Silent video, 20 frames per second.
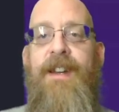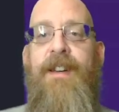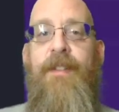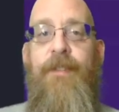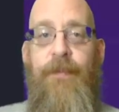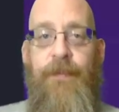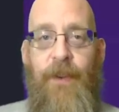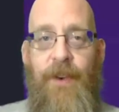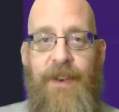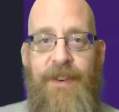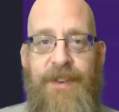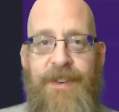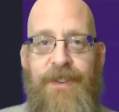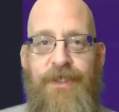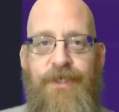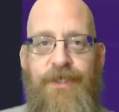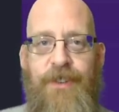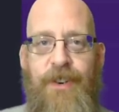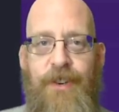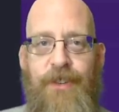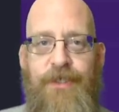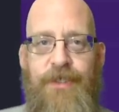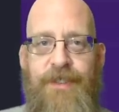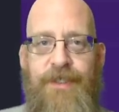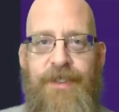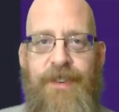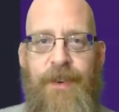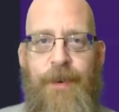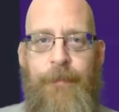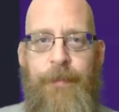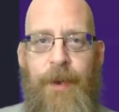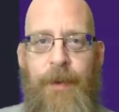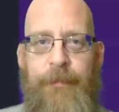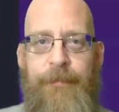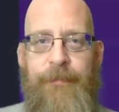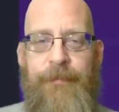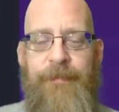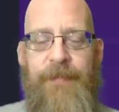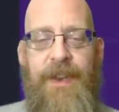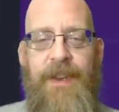follow the instructions at the
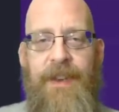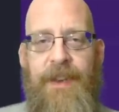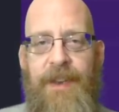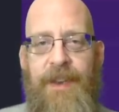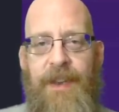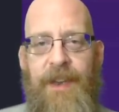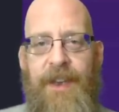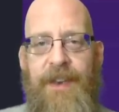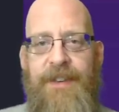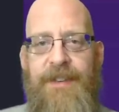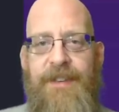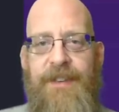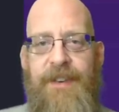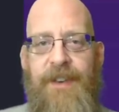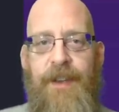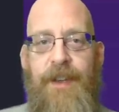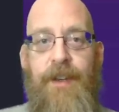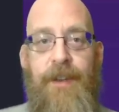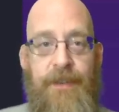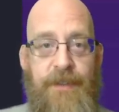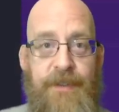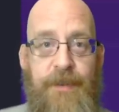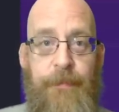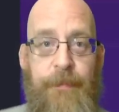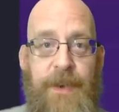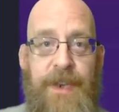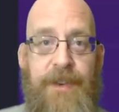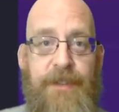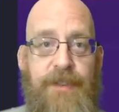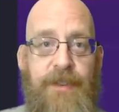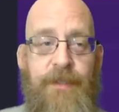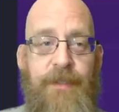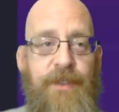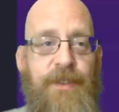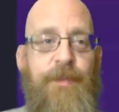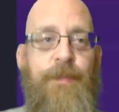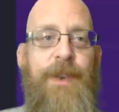bottom and submit it to us.